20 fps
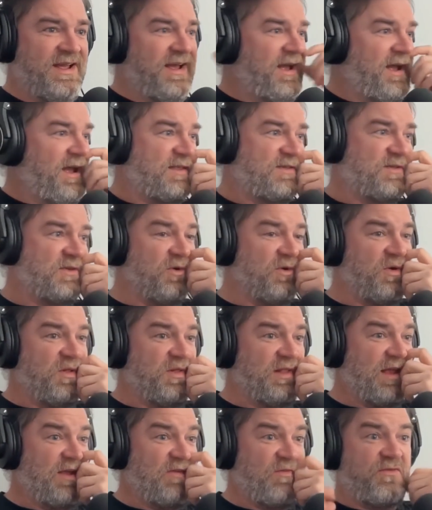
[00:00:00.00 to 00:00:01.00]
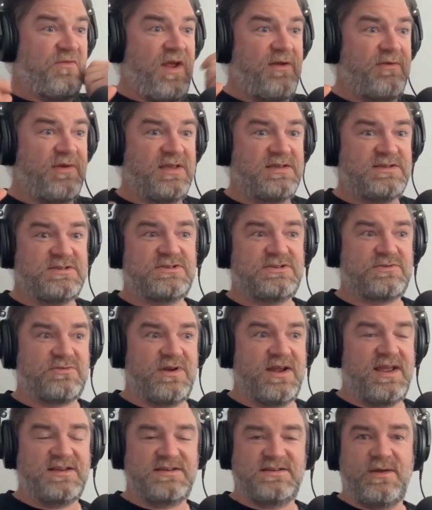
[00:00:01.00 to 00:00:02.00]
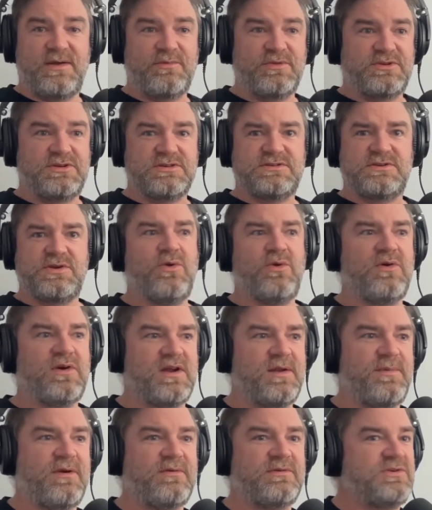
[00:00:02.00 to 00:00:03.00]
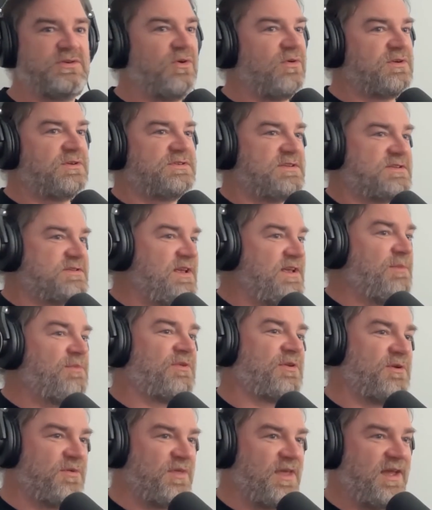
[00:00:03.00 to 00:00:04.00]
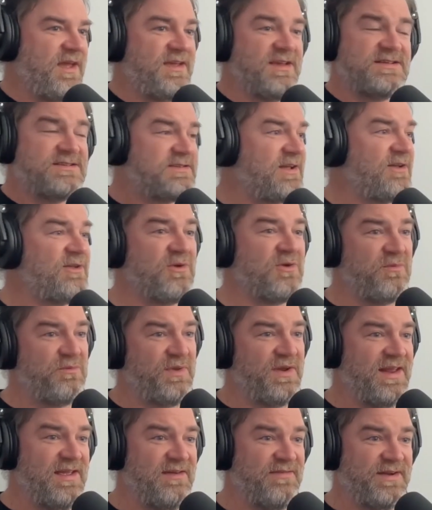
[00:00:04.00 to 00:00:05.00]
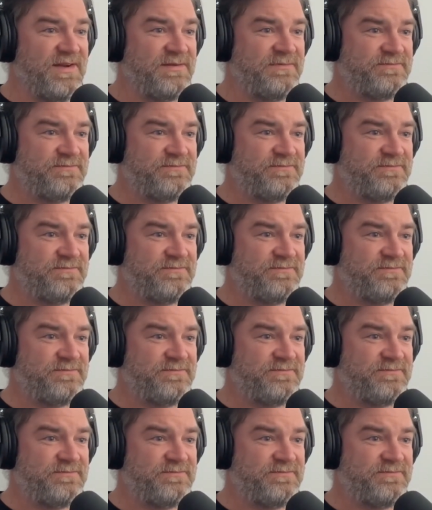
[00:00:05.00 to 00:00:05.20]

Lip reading: It's all very strange. And then we're just talking about George is asleep through there. You still don't believe her.